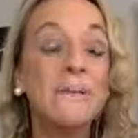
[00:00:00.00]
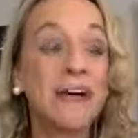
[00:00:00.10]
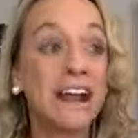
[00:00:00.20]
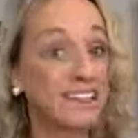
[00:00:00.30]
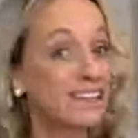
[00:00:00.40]

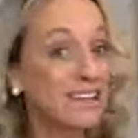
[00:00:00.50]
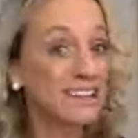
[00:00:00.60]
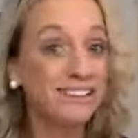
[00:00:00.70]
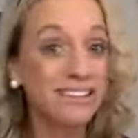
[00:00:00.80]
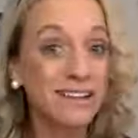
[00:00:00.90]
I think that
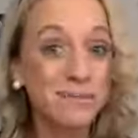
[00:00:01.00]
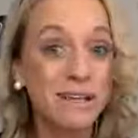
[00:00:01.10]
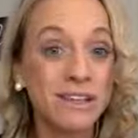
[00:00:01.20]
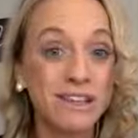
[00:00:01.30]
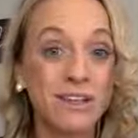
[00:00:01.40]
this can
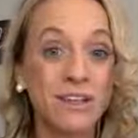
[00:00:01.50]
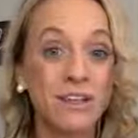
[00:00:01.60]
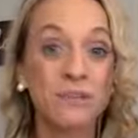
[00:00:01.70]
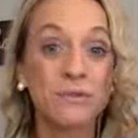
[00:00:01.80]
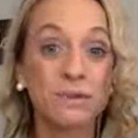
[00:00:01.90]
be the year that
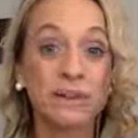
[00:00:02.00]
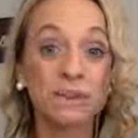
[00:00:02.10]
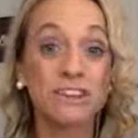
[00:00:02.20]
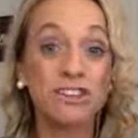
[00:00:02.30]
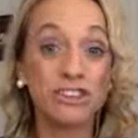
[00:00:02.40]
you really,
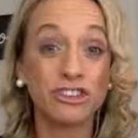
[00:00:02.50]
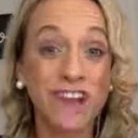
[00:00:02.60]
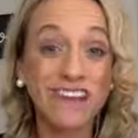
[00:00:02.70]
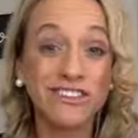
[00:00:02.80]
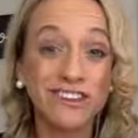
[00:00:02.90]
really
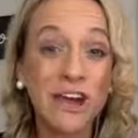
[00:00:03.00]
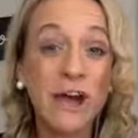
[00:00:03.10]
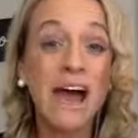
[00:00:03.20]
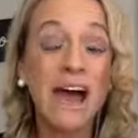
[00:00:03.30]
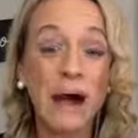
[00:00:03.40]
change
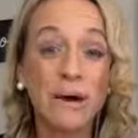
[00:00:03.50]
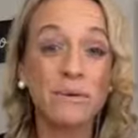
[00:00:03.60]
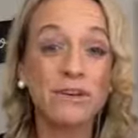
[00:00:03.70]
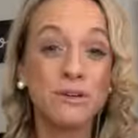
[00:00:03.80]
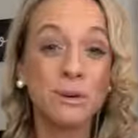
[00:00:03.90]

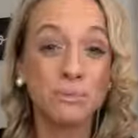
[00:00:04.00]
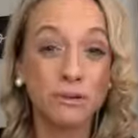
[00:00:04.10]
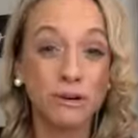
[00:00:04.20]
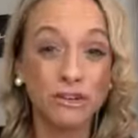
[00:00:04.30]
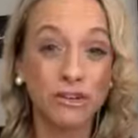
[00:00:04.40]
how you
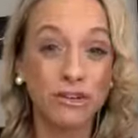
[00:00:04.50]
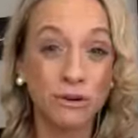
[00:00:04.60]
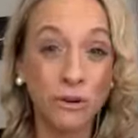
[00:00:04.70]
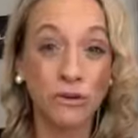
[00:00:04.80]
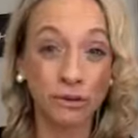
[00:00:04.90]
approach your
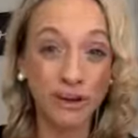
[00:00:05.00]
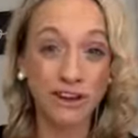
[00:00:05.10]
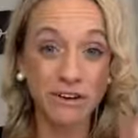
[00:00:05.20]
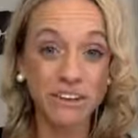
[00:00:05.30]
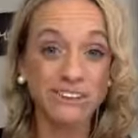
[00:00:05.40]
goal. So
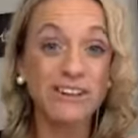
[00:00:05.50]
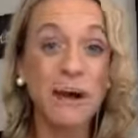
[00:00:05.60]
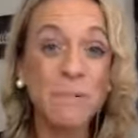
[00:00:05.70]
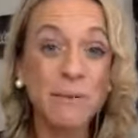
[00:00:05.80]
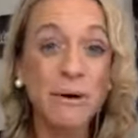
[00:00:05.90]
here it is.
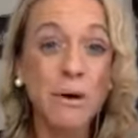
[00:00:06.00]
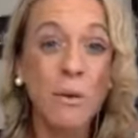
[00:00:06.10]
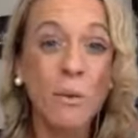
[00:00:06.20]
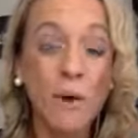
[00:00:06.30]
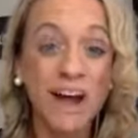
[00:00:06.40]
Number
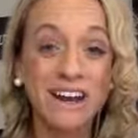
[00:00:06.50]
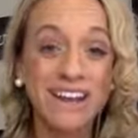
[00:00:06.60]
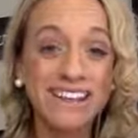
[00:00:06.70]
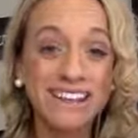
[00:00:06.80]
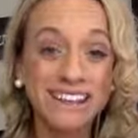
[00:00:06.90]
one,
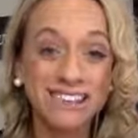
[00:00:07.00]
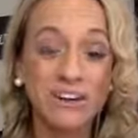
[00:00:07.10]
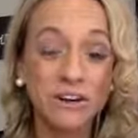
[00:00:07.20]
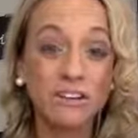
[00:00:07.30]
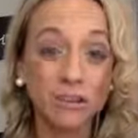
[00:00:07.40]
the
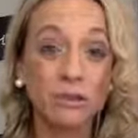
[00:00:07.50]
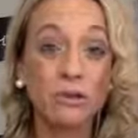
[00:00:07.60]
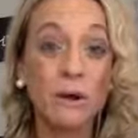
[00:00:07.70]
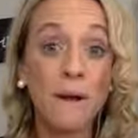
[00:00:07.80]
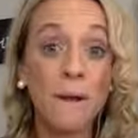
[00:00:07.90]
secret
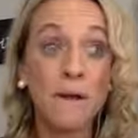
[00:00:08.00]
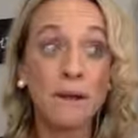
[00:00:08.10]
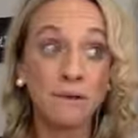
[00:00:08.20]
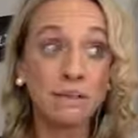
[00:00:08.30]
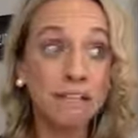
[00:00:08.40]
to
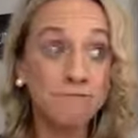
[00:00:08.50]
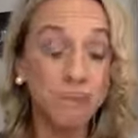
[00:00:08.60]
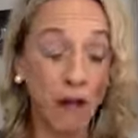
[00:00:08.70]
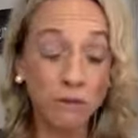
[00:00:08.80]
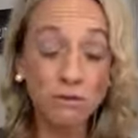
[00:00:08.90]
really
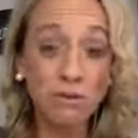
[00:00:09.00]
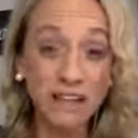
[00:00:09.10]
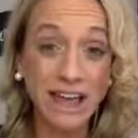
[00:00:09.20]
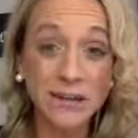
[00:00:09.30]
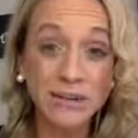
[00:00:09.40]
follow through in
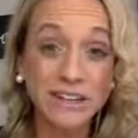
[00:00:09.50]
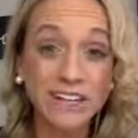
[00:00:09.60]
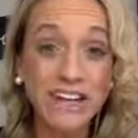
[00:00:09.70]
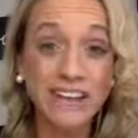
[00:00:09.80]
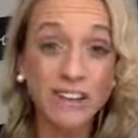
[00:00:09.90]

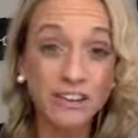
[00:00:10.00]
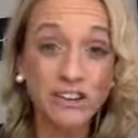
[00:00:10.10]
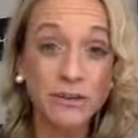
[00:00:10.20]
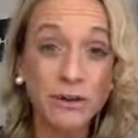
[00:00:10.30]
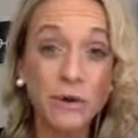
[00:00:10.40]
accountability and
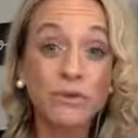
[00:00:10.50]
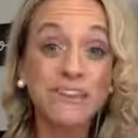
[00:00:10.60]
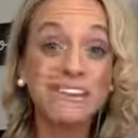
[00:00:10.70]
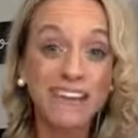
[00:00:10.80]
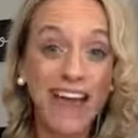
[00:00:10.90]
achieving your goals
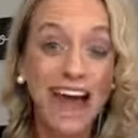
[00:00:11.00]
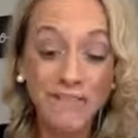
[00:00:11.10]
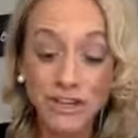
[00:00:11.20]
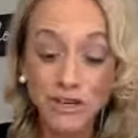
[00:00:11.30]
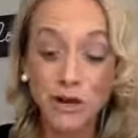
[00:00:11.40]
is
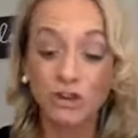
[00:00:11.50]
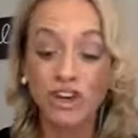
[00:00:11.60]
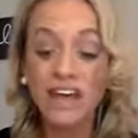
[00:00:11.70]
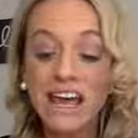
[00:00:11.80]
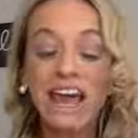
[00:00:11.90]
having a coach.
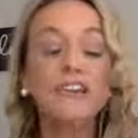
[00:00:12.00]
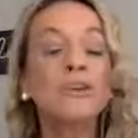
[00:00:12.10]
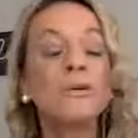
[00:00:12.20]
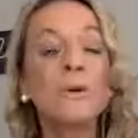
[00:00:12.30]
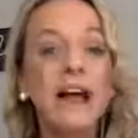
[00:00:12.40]
And you
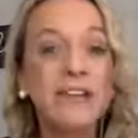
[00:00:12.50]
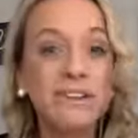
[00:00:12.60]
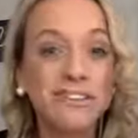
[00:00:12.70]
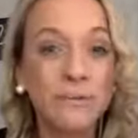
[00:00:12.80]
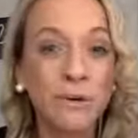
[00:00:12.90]
know why
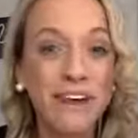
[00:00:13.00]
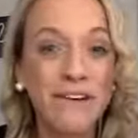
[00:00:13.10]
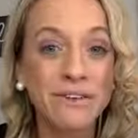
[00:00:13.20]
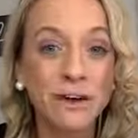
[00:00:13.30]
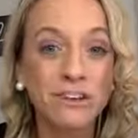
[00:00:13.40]
it's important to
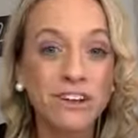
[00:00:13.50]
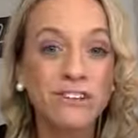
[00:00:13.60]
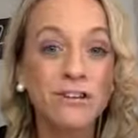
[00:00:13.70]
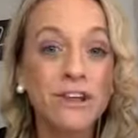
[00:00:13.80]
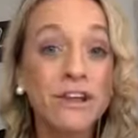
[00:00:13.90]
have a coach?
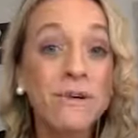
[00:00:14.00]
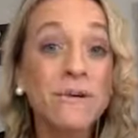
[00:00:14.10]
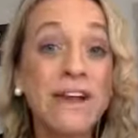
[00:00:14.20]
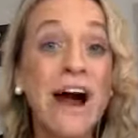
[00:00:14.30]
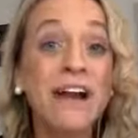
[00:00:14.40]
It's so that you're
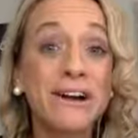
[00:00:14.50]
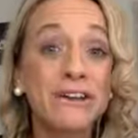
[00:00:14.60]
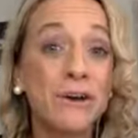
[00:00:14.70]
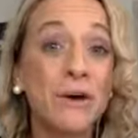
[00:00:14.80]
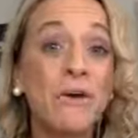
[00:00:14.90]
not on
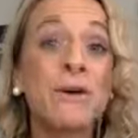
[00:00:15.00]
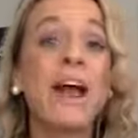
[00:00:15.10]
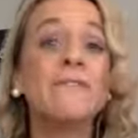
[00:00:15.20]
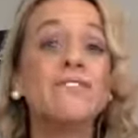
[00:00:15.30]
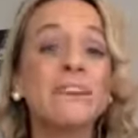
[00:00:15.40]
your own.
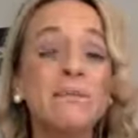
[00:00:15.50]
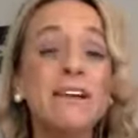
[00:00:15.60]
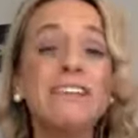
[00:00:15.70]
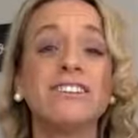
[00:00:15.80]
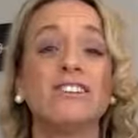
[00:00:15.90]
Have
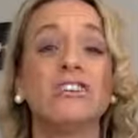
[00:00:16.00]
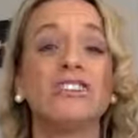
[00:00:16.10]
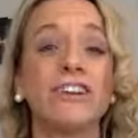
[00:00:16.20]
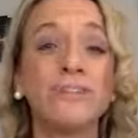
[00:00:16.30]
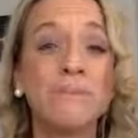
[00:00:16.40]
somebody to
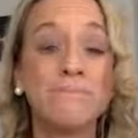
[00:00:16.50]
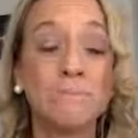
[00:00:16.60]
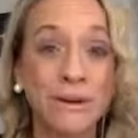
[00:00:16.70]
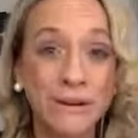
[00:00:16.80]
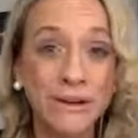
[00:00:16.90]
share the
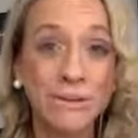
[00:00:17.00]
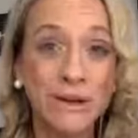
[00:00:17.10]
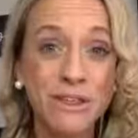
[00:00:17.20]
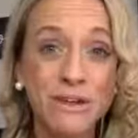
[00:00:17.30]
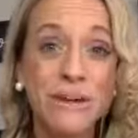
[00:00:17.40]
burden
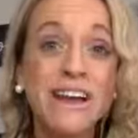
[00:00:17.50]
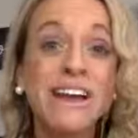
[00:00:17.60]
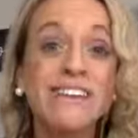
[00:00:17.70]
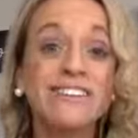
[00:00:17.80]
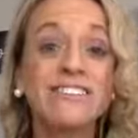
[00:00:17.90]
with you,
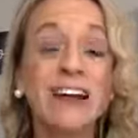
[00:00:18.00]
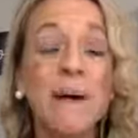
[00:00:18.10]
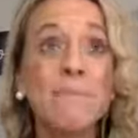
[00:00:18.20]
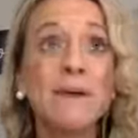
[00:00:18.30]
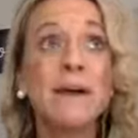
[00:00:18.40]
to
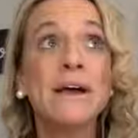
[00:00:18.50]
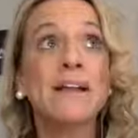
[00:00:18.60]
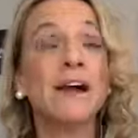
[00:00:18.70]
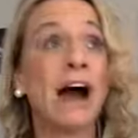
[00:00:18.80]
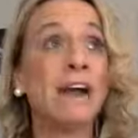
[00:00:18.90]
stop.
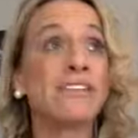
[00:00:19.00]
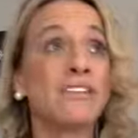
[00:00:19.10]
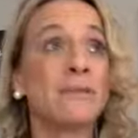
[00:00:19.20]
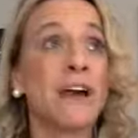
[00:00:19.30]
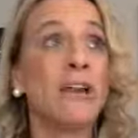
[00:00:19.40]

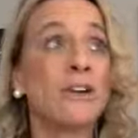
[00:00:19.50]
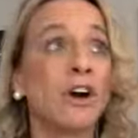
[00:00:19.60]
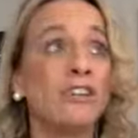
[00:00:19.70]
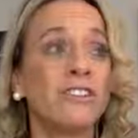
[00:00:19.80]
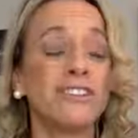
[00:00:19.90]
Honestly, without a
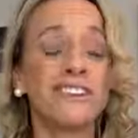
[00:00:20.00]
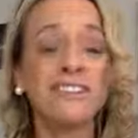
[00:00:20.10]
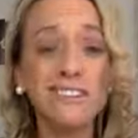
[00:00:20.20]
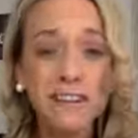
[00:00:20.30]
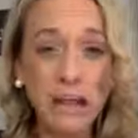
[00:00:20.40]
coach, it's
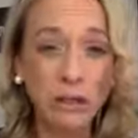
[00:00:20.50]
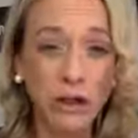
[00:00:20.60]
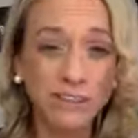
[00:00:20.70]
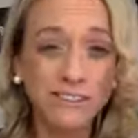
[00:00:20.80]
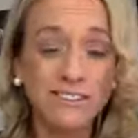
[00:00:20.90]
easy to get
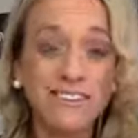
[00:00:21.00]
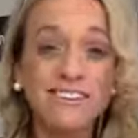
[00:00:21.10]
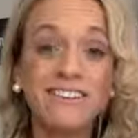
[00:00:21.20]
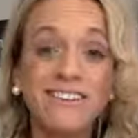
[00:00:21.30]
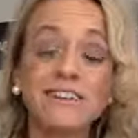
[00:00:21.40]
lost. It's
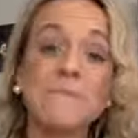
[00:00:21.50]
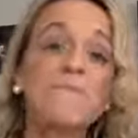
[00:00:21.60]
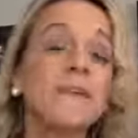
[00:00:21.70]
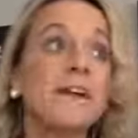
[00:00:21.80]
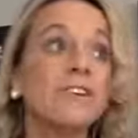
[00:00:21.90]
easy
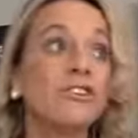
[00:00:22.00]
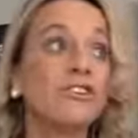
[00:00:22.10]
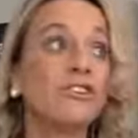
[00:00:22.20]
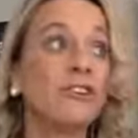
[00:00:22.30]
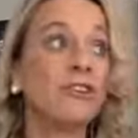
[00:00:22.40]

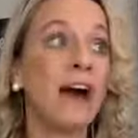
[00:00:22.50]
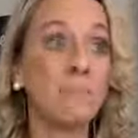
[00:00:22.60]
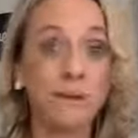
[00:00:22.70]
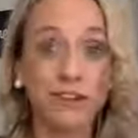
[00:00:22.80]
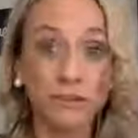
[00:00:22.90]
to not
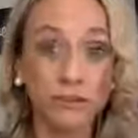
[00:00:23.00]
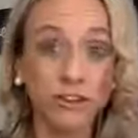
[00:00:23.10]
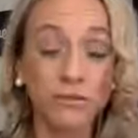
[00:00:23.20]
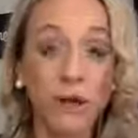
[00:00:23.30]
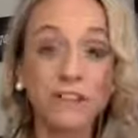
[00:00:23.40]
pace
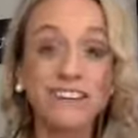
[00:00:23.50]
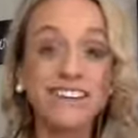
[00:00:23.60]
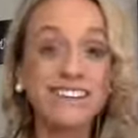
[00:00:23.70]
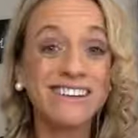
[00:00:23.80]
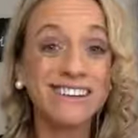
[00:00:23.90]
yourself well. It's
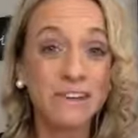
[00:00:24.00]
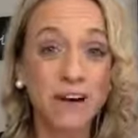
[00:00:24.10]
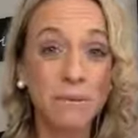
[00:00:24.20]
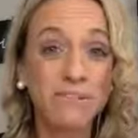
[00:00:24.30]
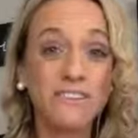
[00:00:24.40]
easy to give
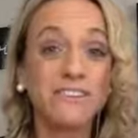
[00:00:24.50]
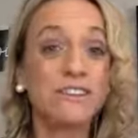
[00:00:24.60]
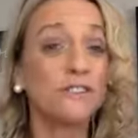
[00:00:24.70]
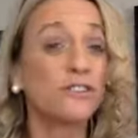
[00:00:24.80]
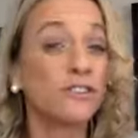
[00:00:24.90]
up. It's easy to
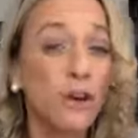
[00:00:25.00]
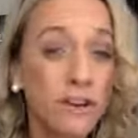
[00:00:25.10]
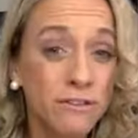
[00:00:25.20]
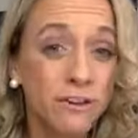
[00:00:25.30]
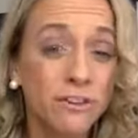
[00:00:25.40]
feel sorry
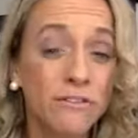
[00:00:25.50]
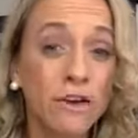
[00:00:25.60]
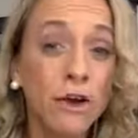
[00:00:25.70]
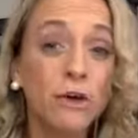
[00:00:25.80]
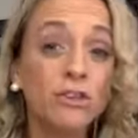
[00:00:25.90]
for yourself. A
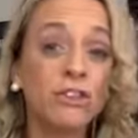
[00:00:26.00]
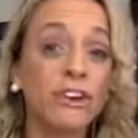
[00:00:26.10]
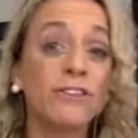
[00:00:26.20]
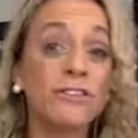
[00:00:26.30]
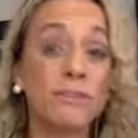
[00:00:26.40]
coach
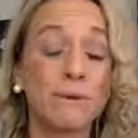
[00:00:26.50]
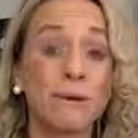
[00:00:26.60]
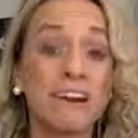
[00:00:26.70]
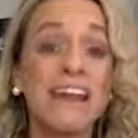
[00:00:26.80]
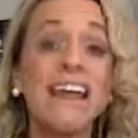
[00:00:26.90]
shares the
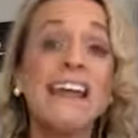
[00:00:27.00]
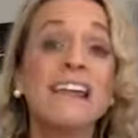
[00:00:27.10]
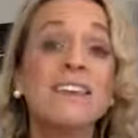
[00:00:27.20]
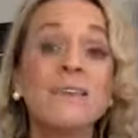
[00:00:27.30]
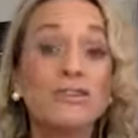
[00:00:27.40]
burden,
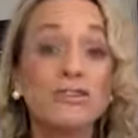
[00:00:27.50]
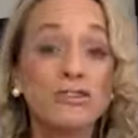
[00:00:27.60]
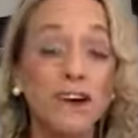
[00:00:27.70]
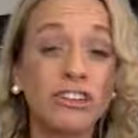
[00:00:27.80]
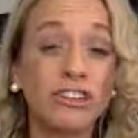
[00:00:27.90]
gives you
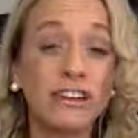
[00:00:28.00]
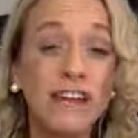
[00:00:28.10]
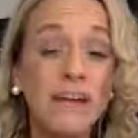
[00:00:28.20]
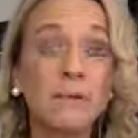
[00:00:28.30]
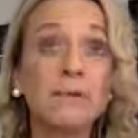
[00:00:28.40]
direction,
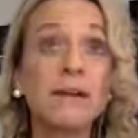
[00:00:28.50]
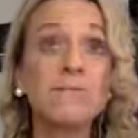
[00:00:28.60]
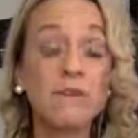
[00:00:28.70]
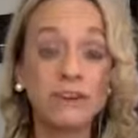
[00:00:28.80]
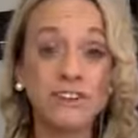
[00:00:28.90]

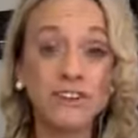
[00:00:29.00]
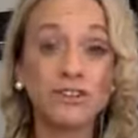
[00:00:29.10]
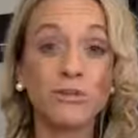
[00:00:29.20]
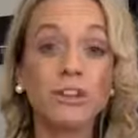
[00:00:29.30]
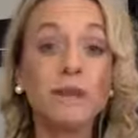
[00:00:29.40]
re-motivates
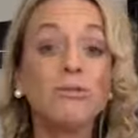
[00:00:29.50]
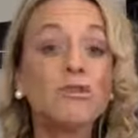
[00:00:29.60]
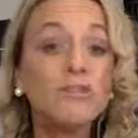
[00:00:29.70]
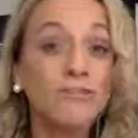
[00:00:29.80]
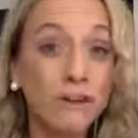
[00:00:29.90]
you, keeps you
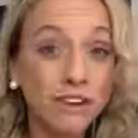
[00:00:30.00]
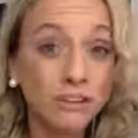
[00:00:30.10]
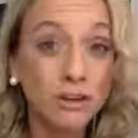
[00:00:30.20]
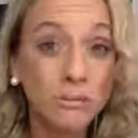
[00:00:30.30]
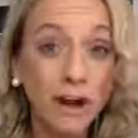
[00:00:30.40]
focused,
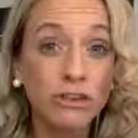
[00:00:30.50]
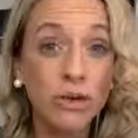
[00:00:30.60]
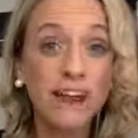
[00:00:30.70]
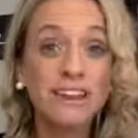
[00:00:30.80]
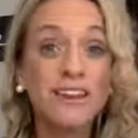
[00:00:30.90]
reminds you,
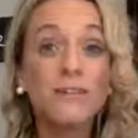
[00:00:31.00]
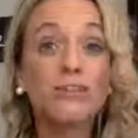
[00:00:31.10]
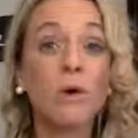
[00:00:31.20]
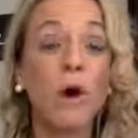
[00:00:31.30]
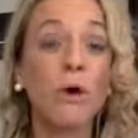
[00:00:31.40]
and gives
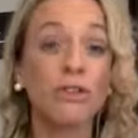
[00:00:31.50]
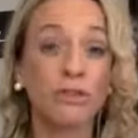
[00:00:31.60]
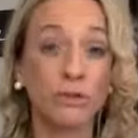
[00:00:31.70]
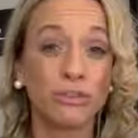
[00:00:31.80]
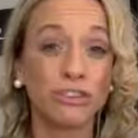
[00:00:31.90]
you all the
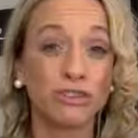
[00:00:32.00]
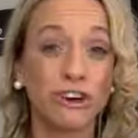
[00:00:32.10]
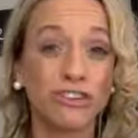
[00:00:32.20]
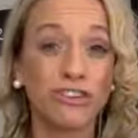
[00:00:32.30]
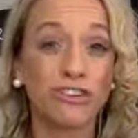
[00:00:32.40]
tools and
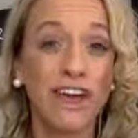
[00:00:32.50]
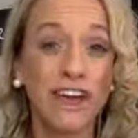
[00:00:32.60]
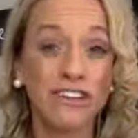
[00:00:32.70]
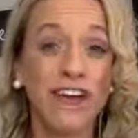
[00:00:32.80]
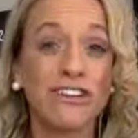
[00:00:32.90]
structure
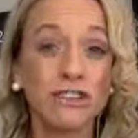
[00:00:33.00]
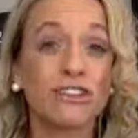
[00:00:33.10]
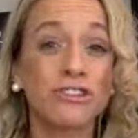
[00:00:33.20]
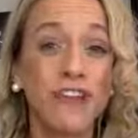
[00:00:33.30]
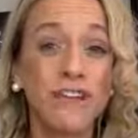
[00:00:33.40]

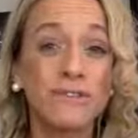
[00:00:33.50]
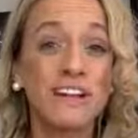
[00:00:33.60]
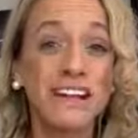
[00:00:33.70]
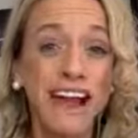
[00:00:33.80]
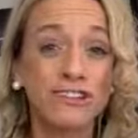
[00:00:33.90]
that you
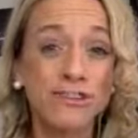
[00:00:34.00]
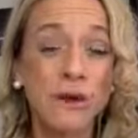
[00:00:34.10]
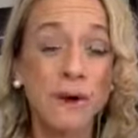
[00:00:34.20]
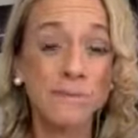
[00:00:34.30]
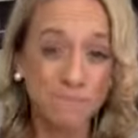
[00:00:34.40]
need as you go.